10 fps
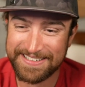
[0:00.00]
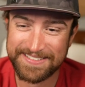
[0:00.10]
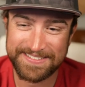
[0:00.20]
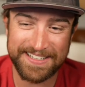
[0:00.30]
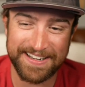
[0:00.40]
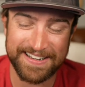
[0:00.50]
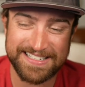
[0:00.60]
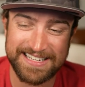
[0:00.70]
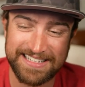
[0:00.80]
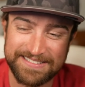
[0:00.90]
No,
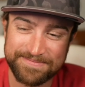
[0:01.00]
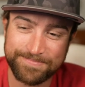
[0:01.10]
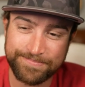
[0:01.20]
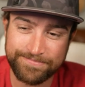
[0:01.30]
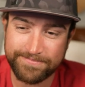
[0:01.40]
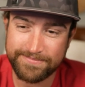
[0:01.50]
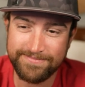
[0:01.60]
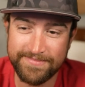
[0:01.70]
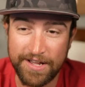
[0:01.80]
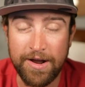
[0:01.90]
it's not.
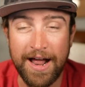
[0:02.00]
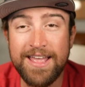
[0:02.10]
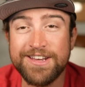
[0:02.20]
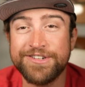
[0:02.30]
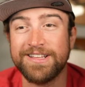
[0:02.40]
I actually